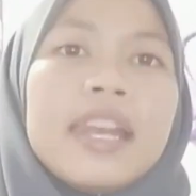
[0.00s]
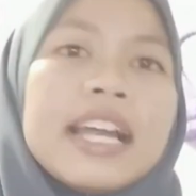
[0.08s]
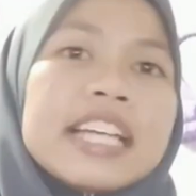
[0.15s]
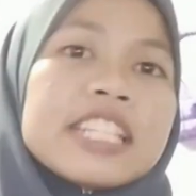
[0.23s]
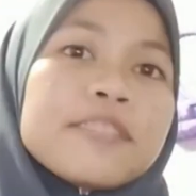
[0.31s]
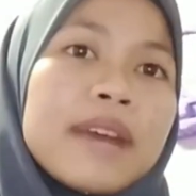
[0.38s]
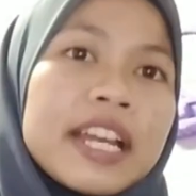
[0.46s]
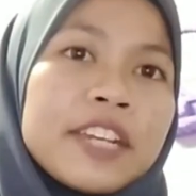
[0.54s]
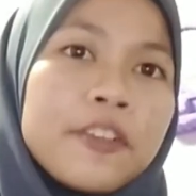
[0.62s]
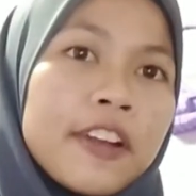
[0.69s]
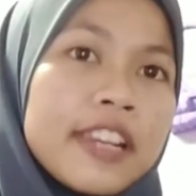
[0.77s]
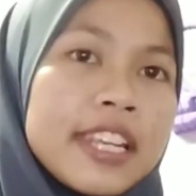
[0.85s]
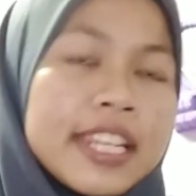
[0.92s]
Last but
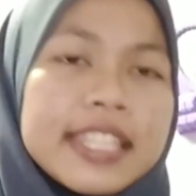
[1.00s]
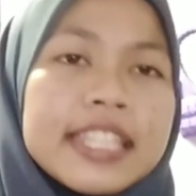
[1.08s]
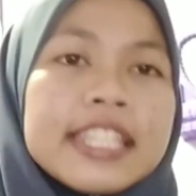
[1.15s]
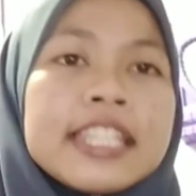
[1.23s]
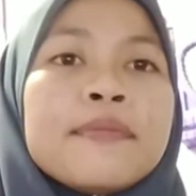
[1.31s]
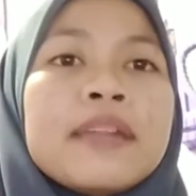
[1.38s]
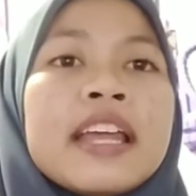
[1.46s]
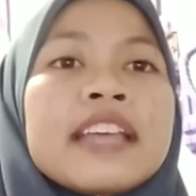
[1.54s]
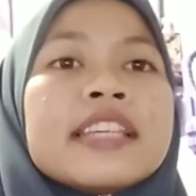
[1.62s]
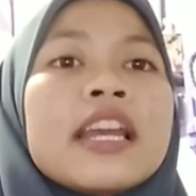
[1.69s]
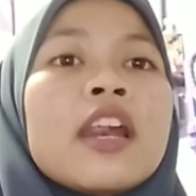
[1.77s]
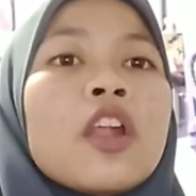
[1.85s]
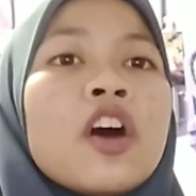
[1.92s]
not least, the
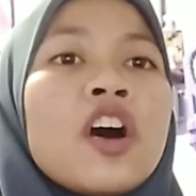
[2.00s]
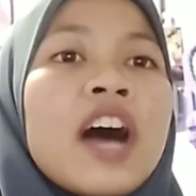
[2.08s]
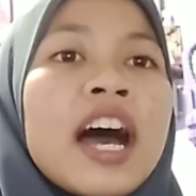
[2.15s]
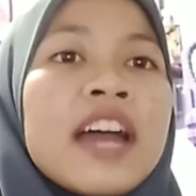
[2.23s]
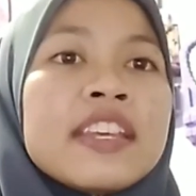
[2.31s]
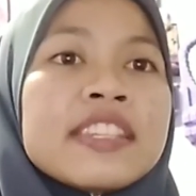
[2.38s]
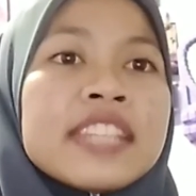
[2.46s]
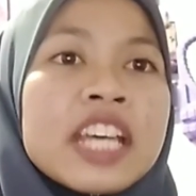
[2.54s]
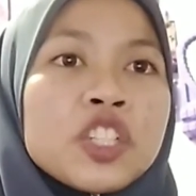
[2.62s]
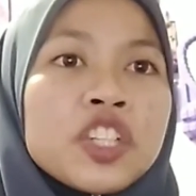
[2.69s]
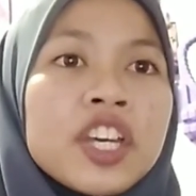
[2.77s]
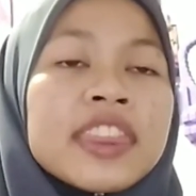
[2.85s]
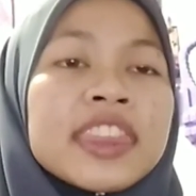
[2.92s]
Malaysian law under
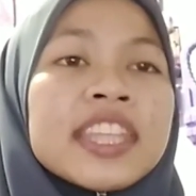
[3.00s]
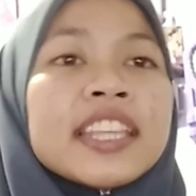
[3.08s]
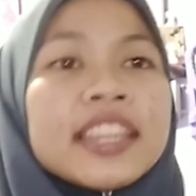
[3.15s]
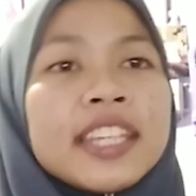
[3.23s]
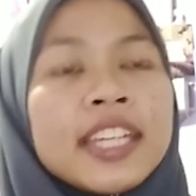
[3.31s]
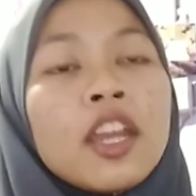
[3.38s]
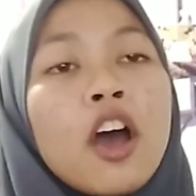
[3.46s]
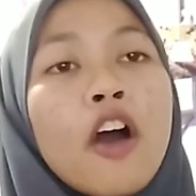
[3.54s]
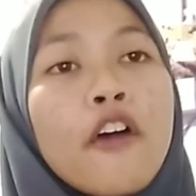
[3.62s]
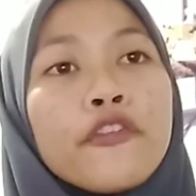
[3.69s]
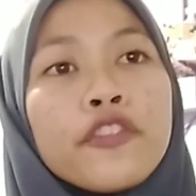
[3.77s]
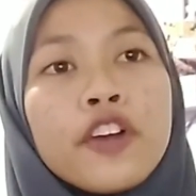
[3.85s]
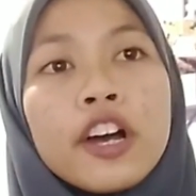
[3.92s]
Section 13
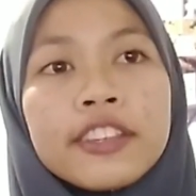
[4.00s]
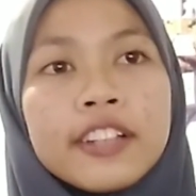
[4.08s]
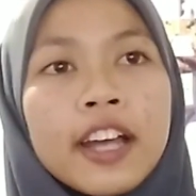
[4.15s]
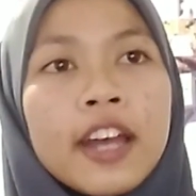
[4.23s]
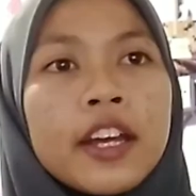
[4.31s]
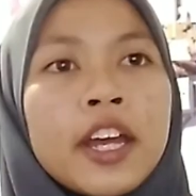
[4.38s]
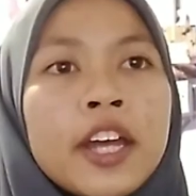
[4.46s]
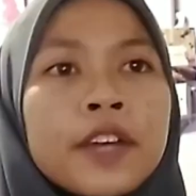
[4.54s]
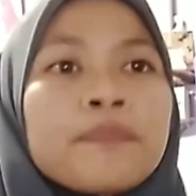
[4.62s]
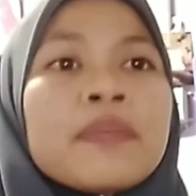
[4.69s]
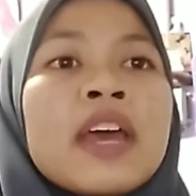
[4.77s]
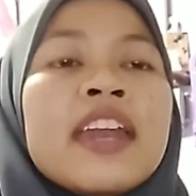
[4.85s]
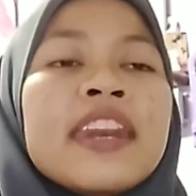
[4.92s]
of Contract Act
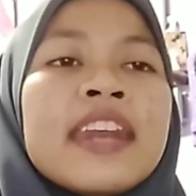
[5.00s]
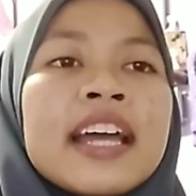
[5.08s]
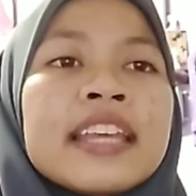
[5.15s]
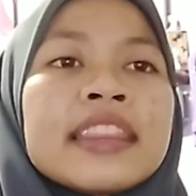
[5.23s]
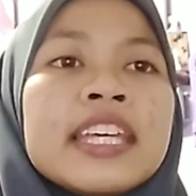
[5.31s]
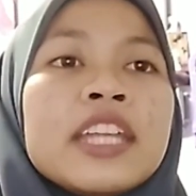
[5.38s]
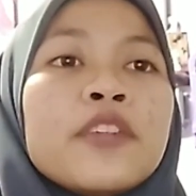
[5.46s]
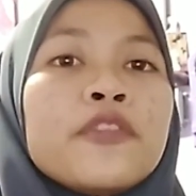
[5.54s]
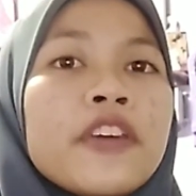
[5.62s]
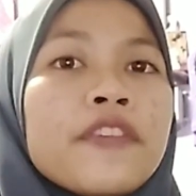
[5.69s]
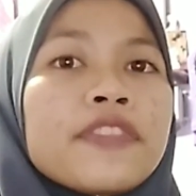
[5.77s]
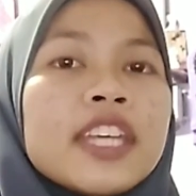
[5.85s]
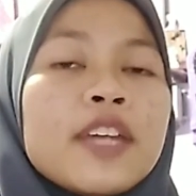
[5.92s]

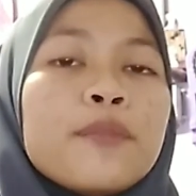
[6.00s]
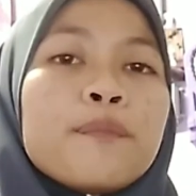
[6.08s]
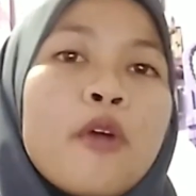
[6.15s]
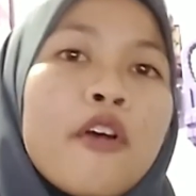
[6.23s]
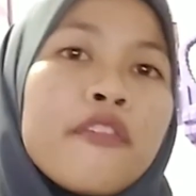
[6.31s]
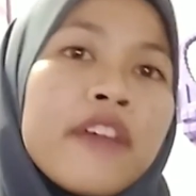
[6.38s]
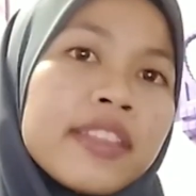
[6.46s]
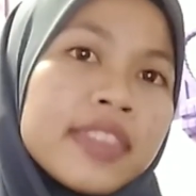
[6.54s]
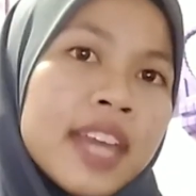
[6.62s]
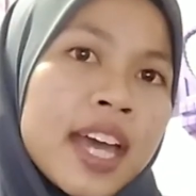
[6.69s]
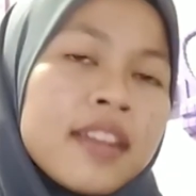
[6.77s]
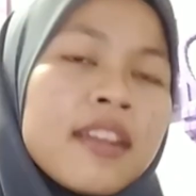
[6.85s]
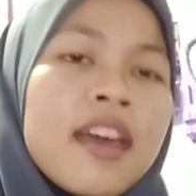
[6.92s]
1915 provide
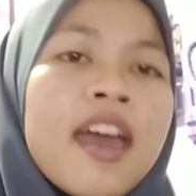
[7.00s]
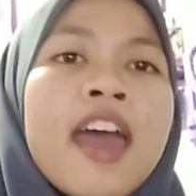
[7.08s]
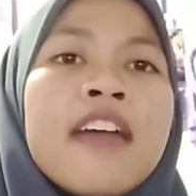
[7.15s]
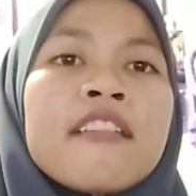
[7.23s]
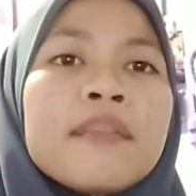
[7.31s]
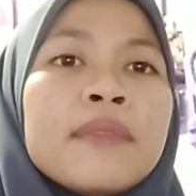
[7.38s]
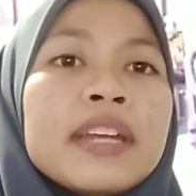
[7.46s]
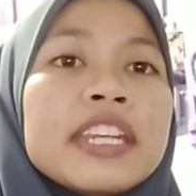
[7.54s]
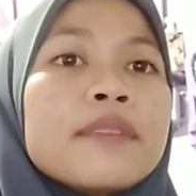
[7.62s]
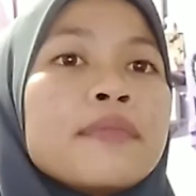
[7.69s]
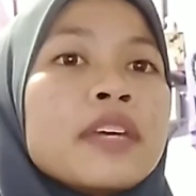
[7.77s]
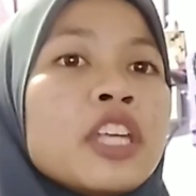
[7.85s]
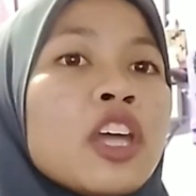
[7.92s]
that agreement the
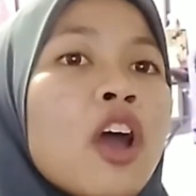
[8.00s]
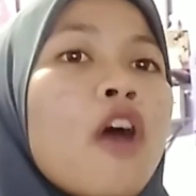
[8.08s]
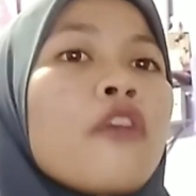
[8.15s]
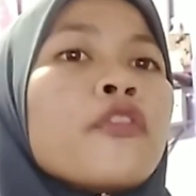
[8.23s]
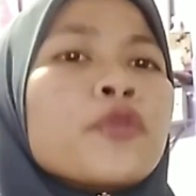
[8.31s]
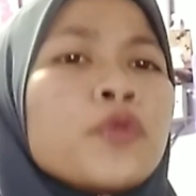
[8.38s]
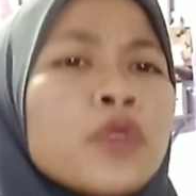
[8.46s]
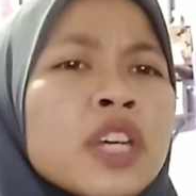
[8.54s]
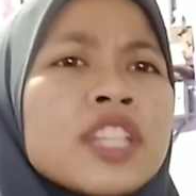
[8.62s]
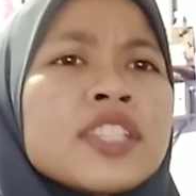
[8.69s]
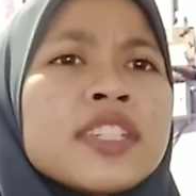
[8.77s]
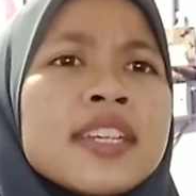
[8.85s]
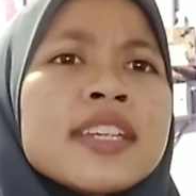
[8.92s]
meaning of
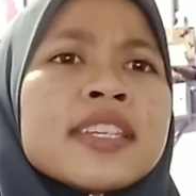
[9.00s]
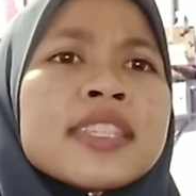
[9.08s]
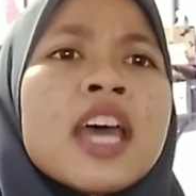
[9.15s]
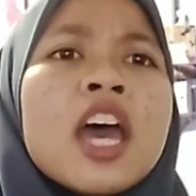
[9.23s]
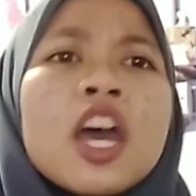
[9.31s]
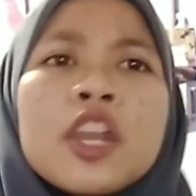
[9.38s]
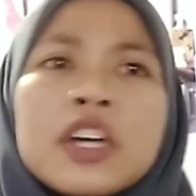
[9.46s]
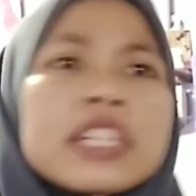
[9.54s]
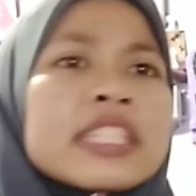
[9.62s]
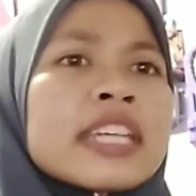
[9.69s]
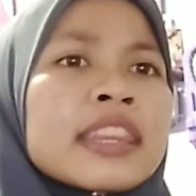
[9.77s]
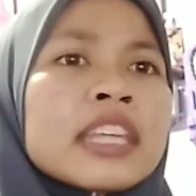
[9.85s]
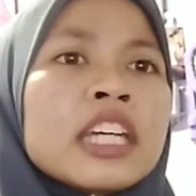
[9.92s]
which is not
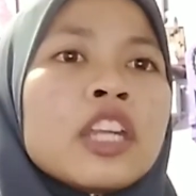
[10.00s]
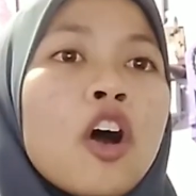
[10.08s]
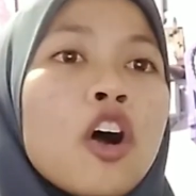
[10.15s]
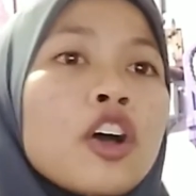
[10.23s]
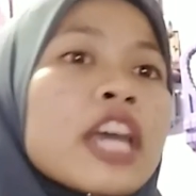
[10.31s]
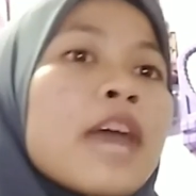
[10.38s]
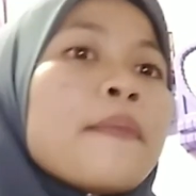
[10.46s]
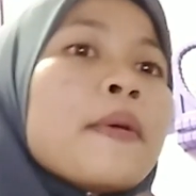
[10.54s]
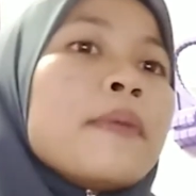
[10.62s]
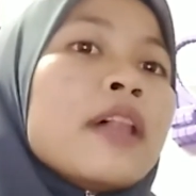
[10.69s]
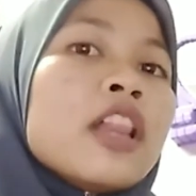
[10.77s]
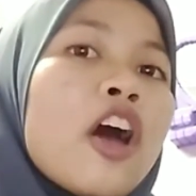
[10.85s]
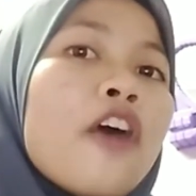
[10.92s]
certain or
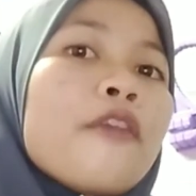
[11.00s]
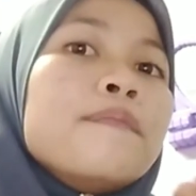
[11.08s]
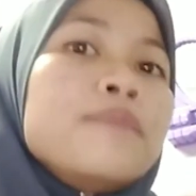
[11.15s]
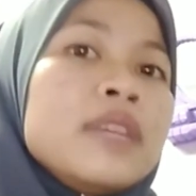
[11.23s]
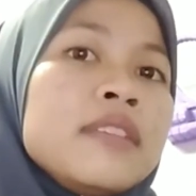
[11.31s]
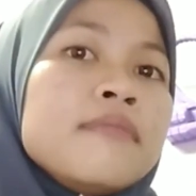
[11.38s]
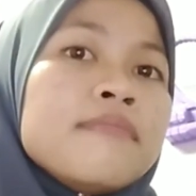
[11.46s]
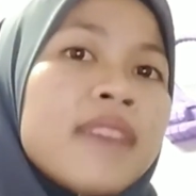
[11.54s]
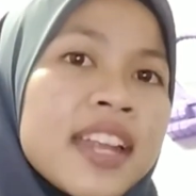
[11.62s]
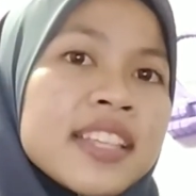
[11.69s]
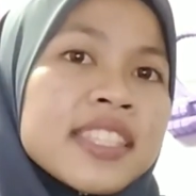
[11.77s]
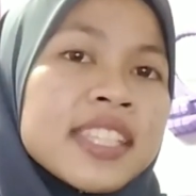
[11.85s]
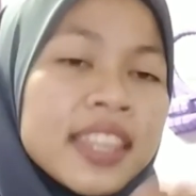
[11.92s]
capable of being
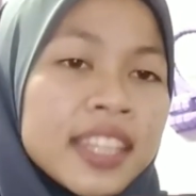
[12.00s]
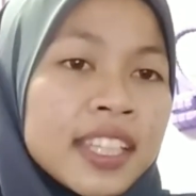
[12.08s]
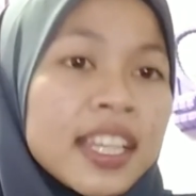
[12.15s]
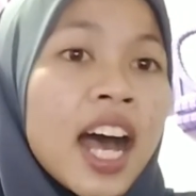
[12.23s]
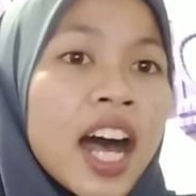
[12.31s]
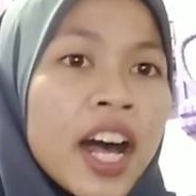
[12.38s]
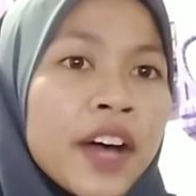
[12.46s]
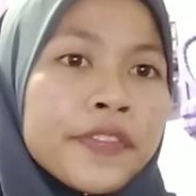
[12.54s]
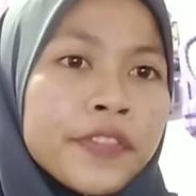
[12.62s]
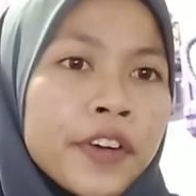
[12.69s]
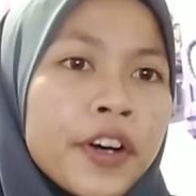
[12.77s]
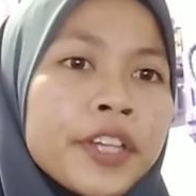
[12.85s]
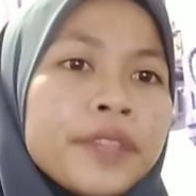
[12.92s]
made certain are
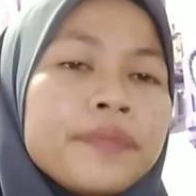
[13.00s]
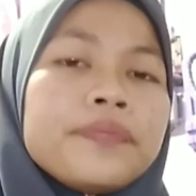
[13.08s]
void.